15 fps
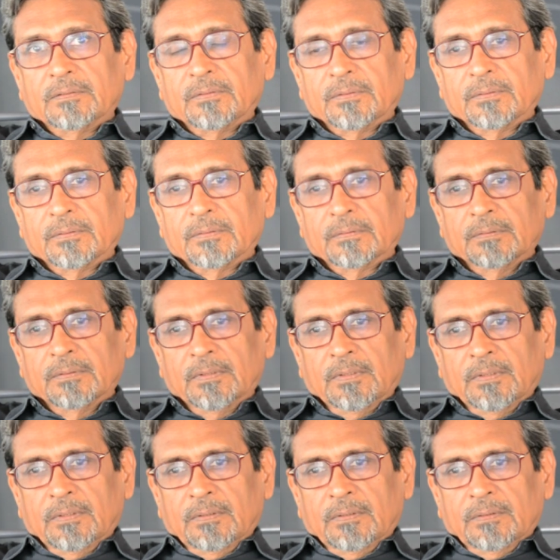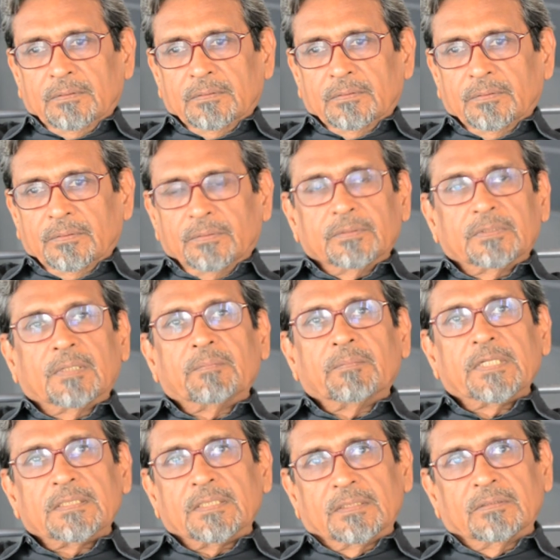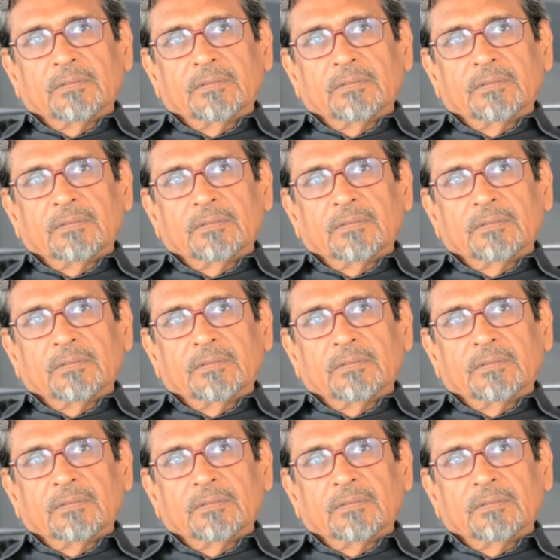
to do some business,